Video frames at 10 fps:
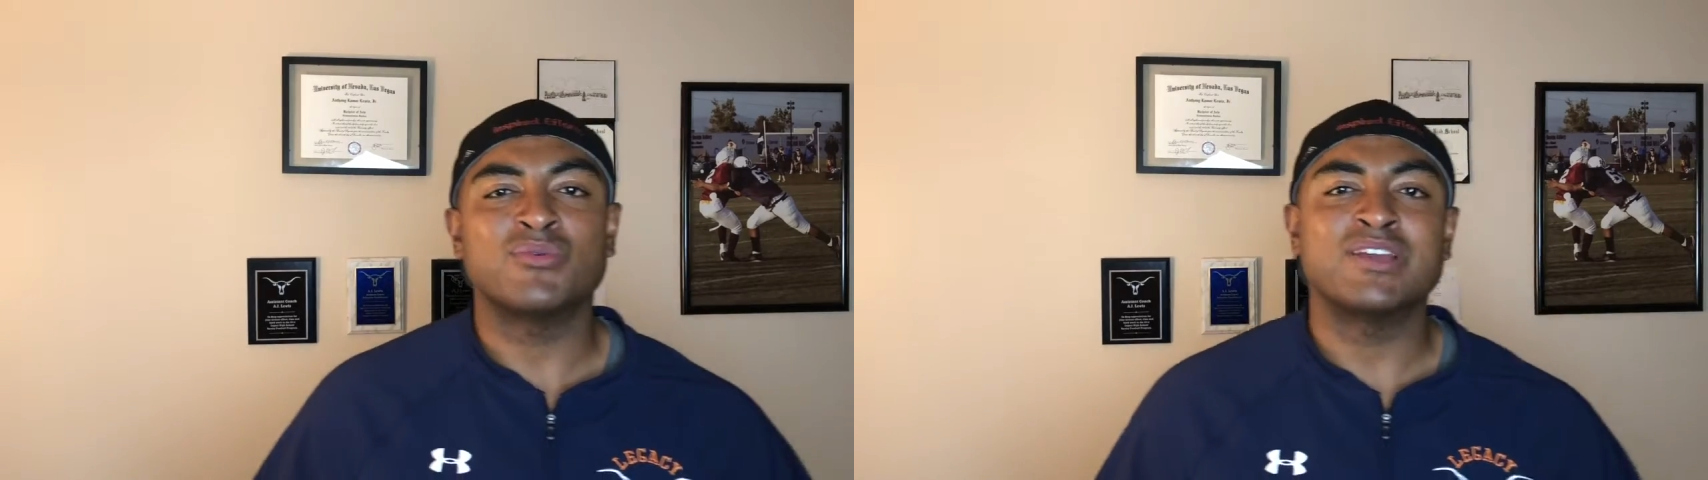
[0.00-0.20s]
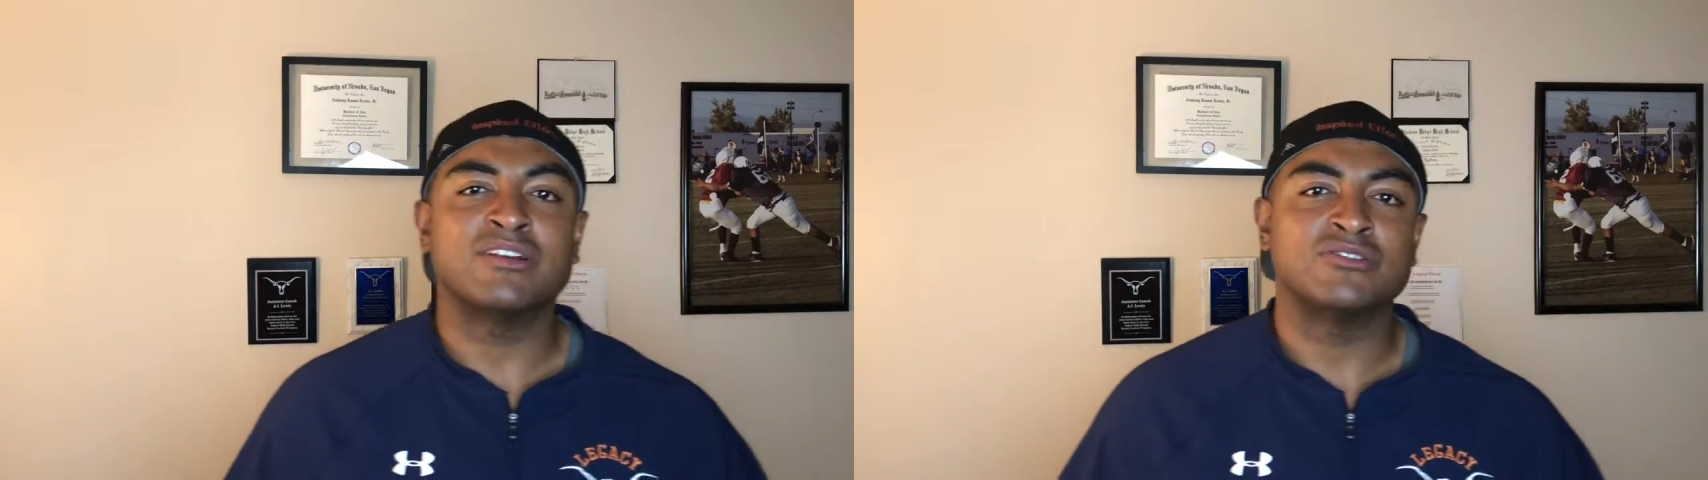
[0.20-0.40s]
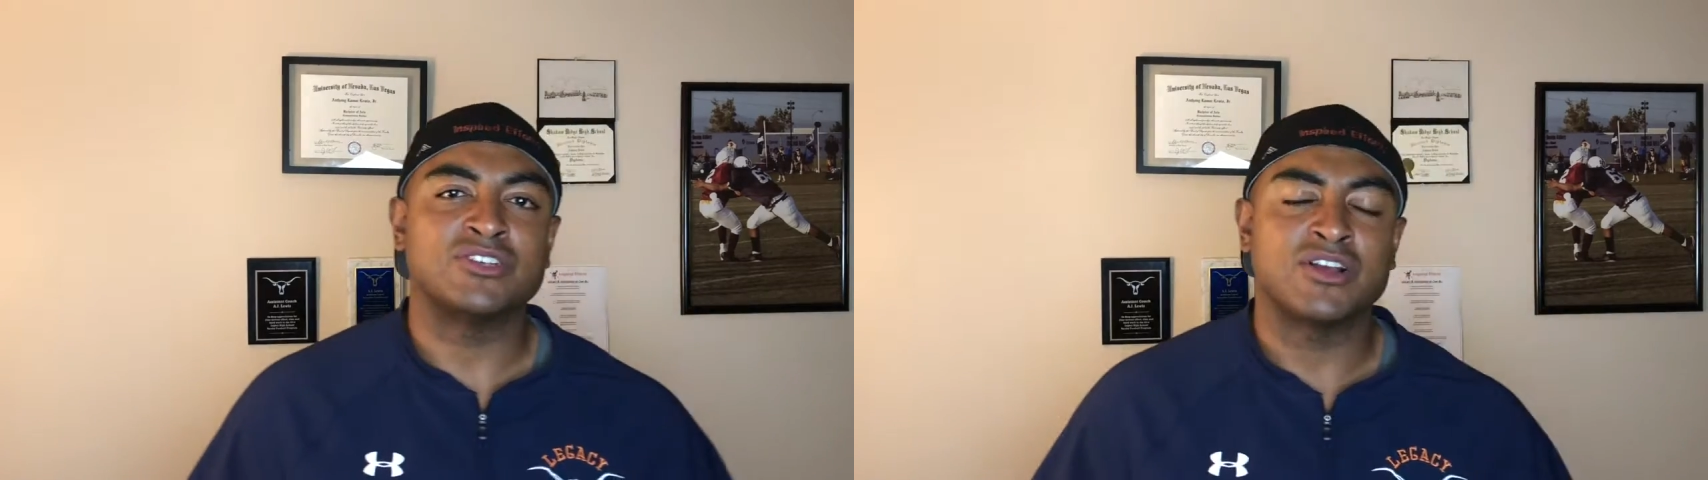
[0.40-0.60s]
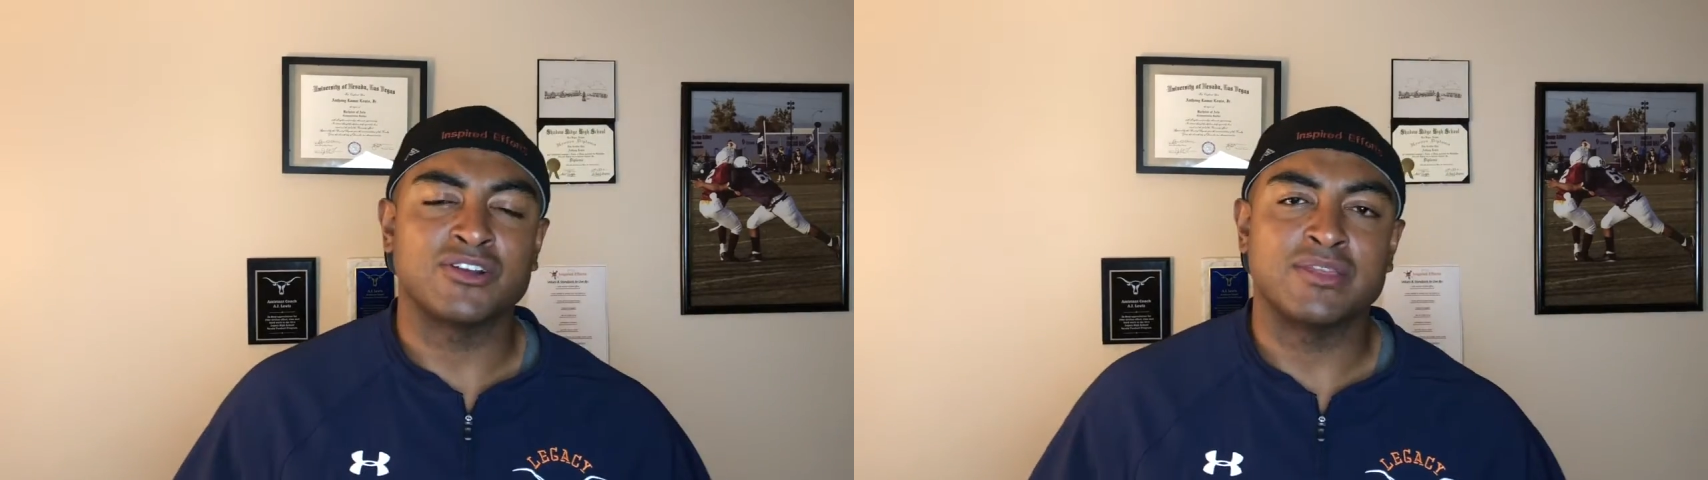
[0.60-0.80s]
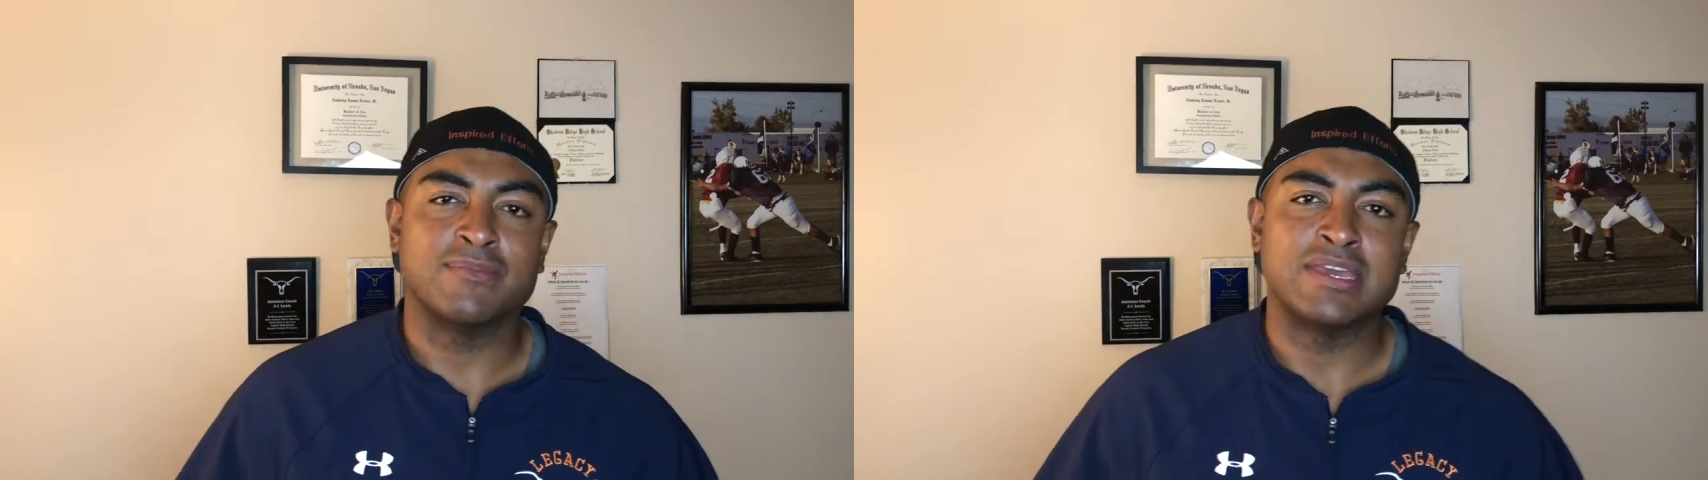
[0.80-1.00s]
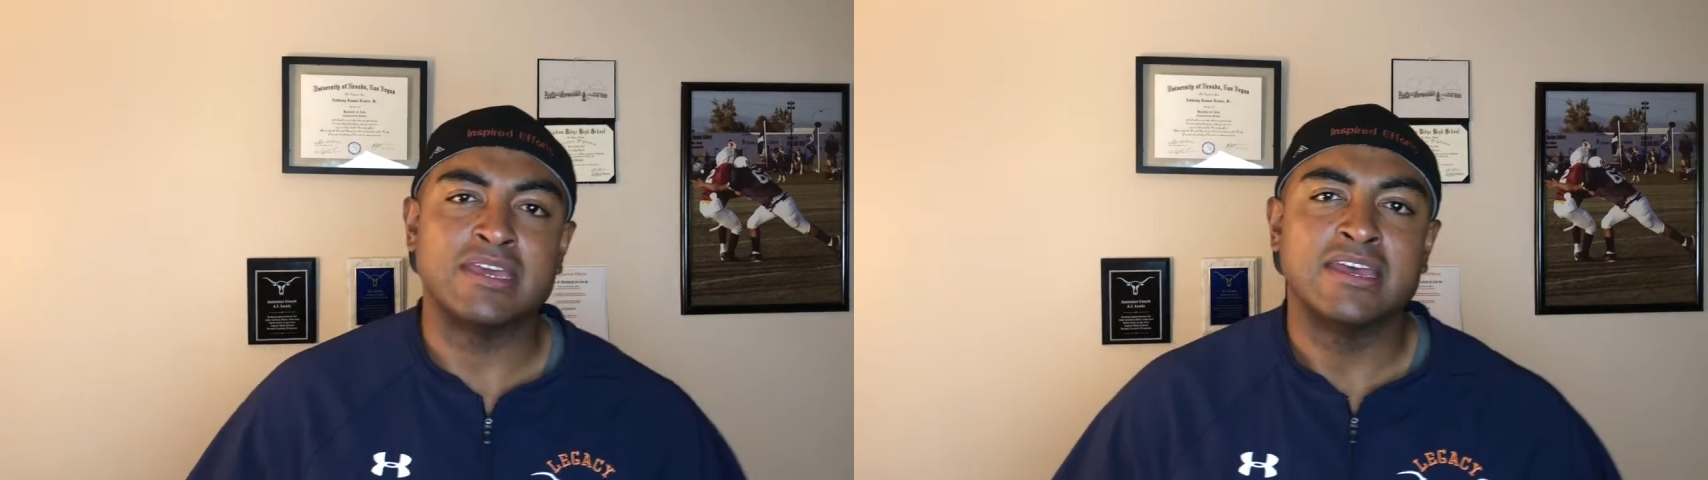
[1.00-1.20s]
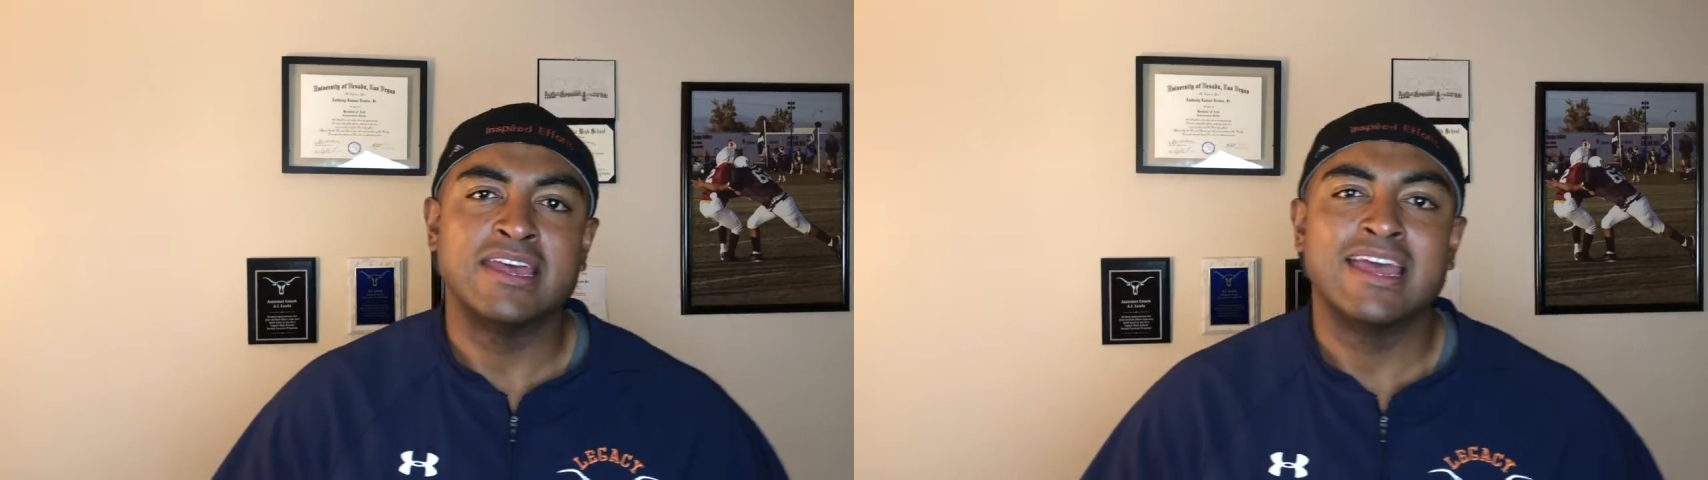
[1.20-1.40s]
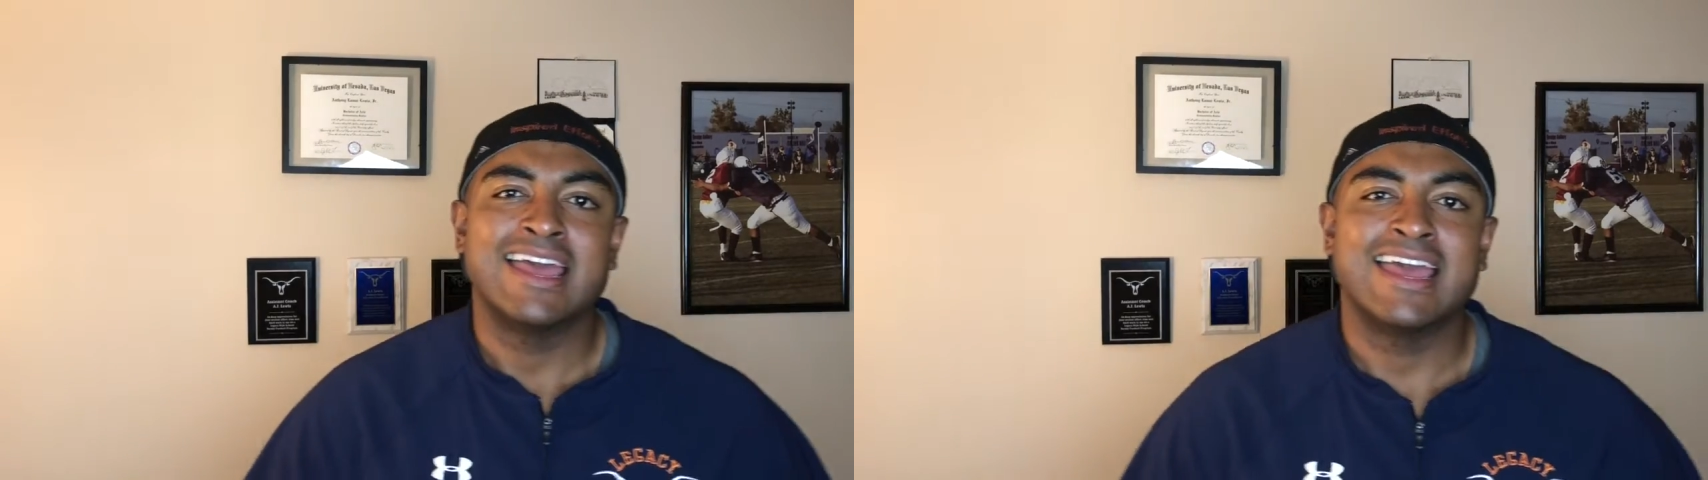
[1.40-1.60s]
3 years younger than me,
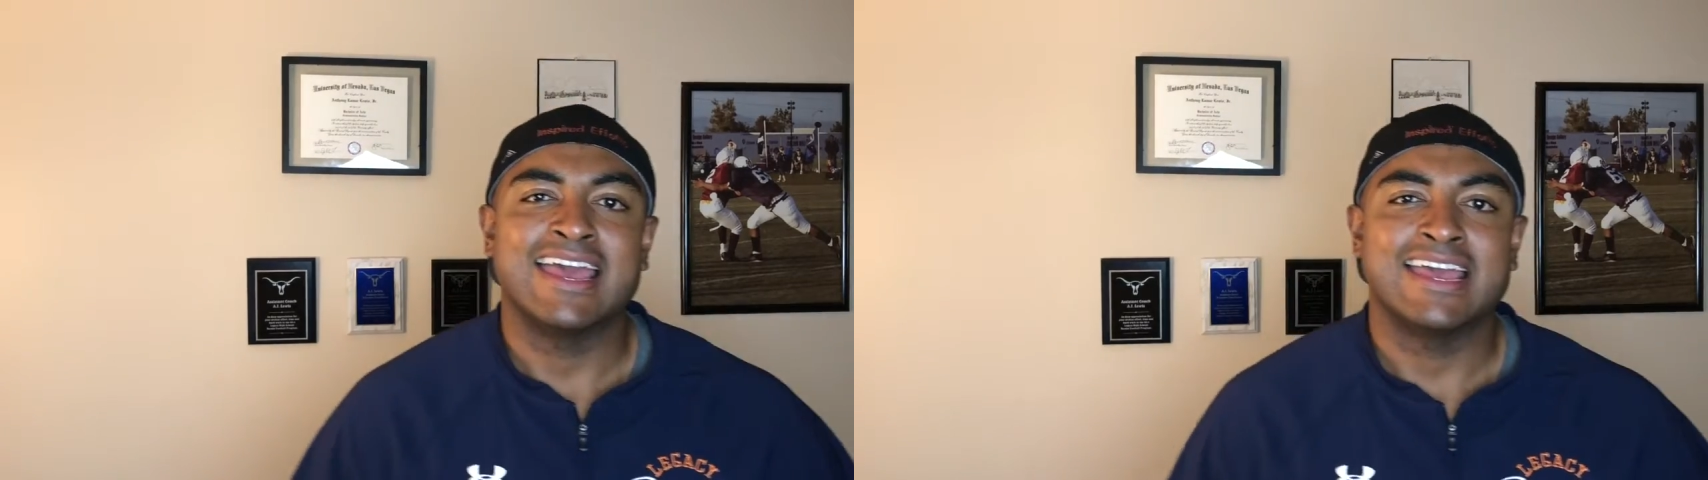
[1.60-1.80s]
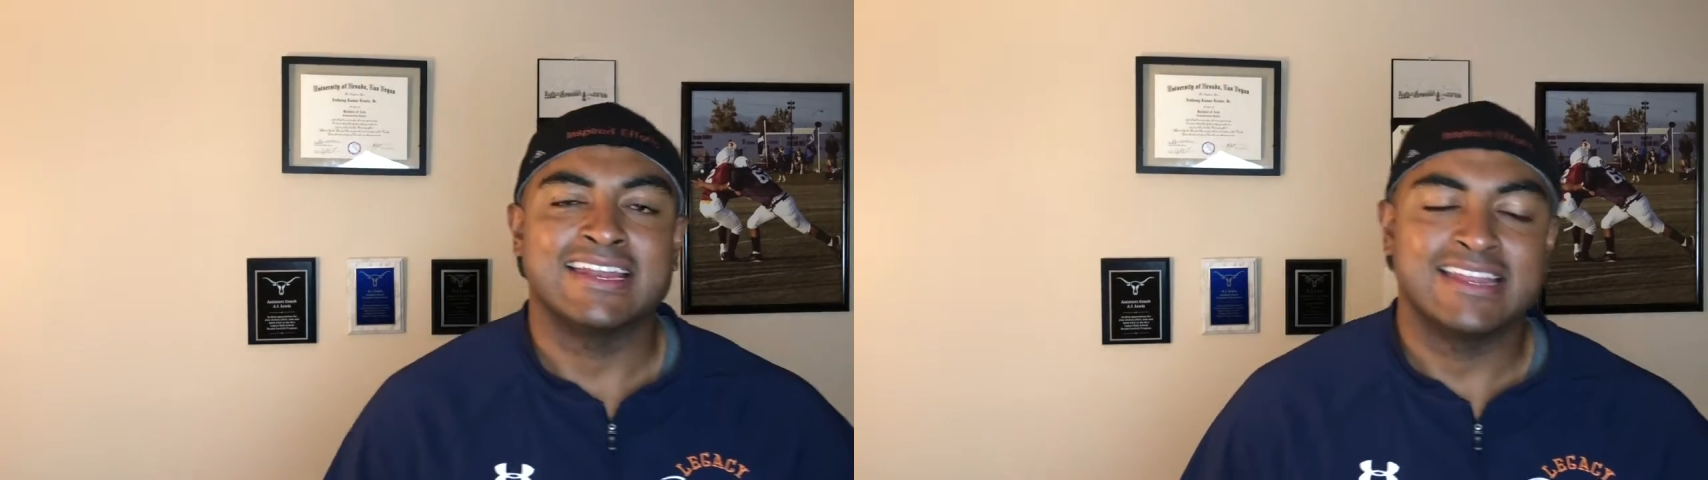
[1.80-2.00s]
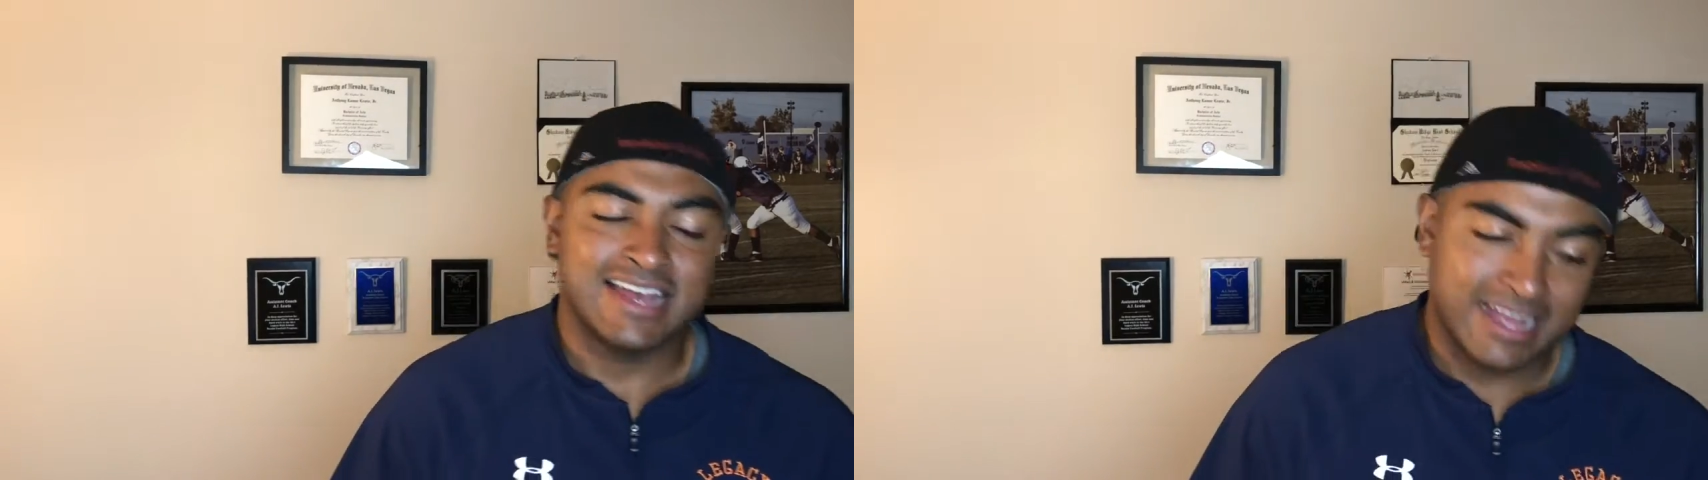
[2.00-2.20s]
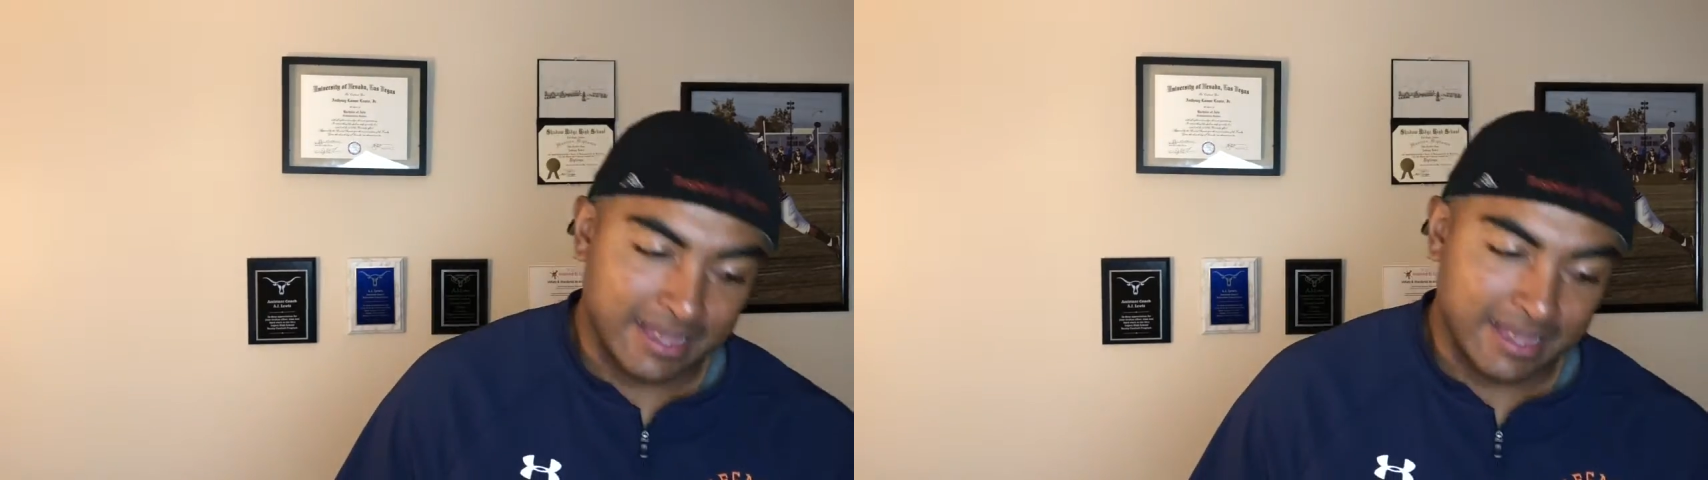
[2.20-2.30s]
and